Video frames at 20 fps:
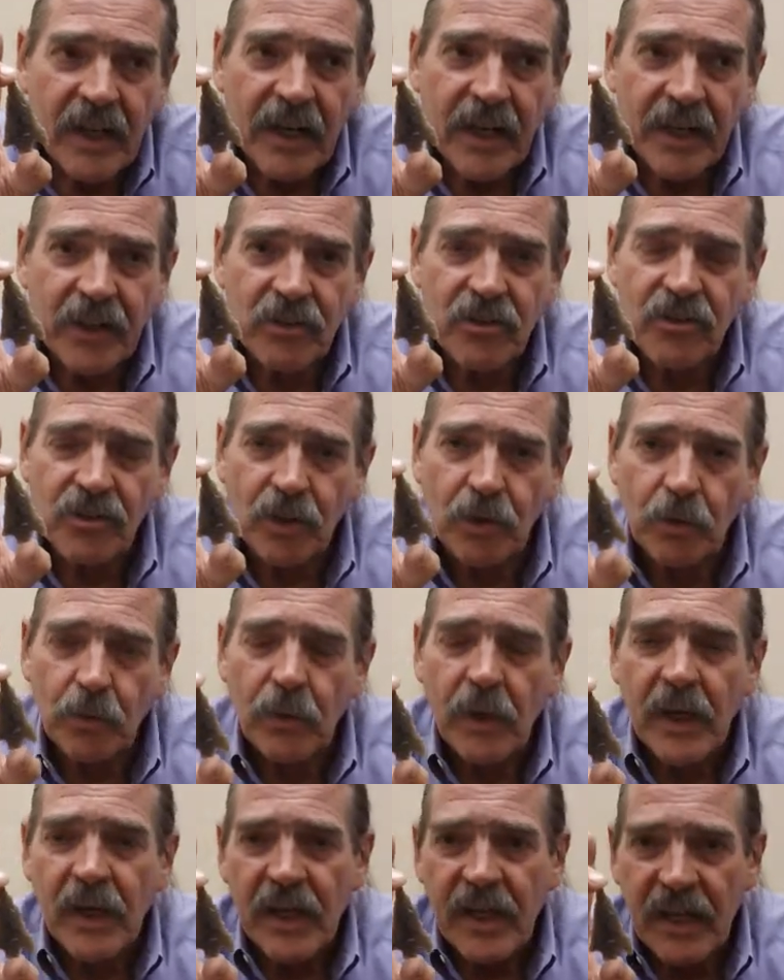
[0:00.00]
And
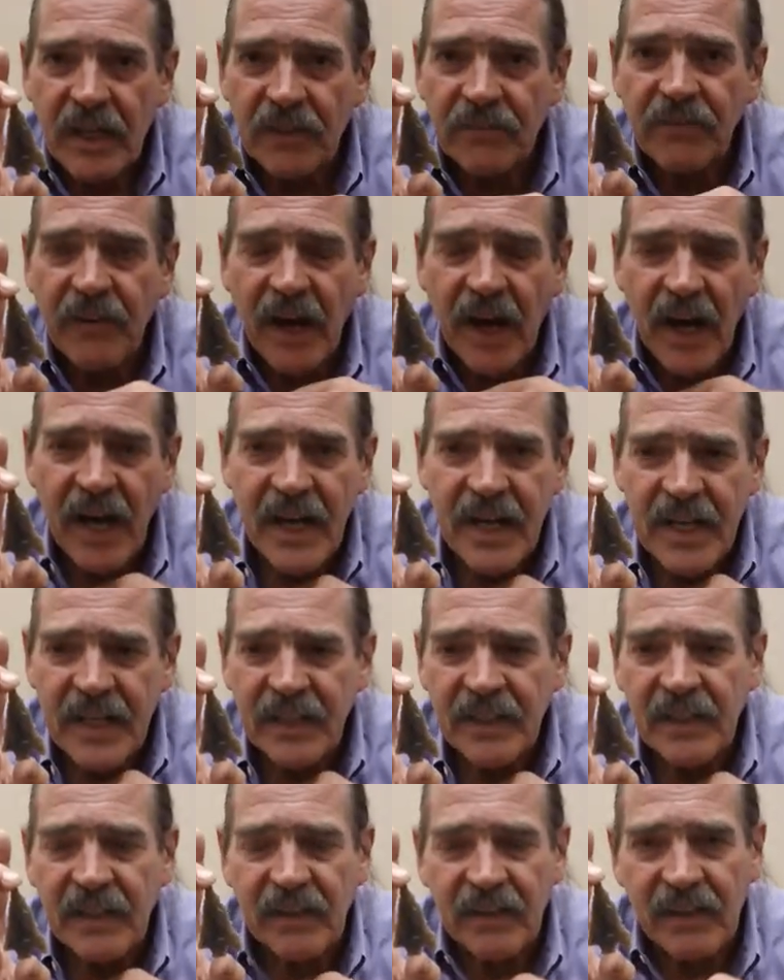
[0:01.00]
so if I
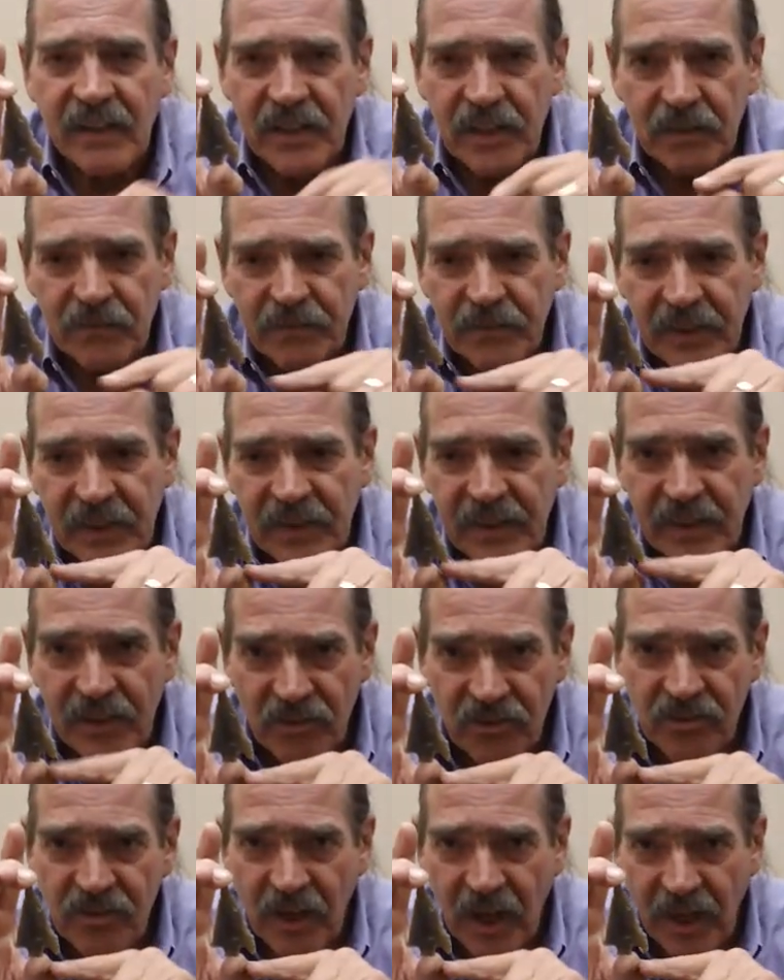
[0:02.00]
had lived at
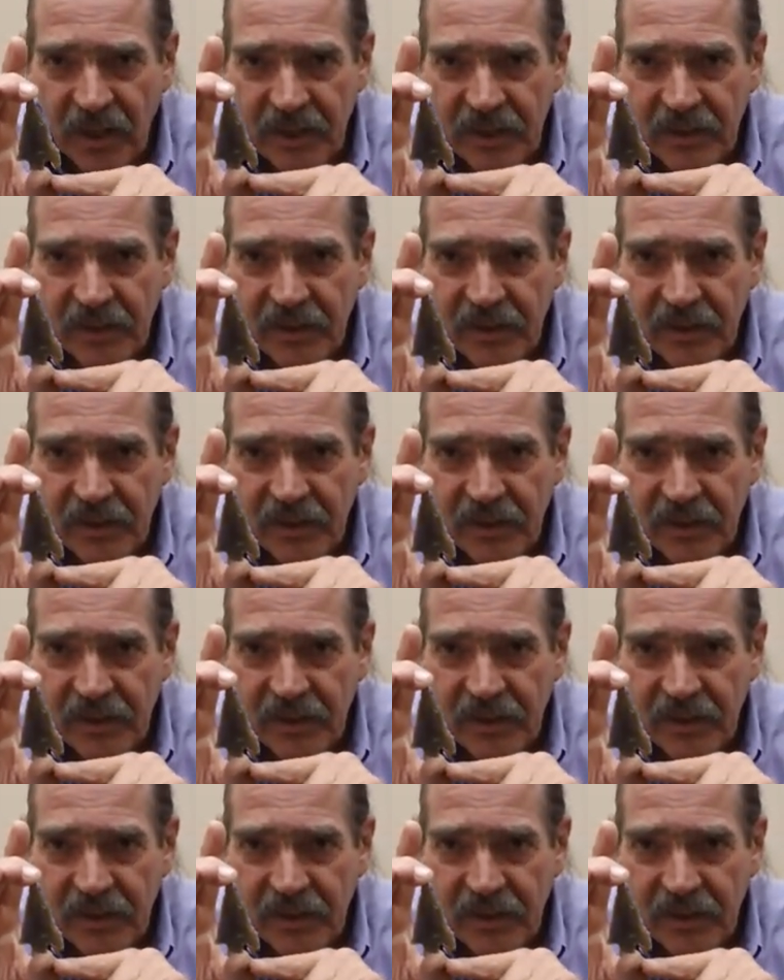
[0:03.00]
this site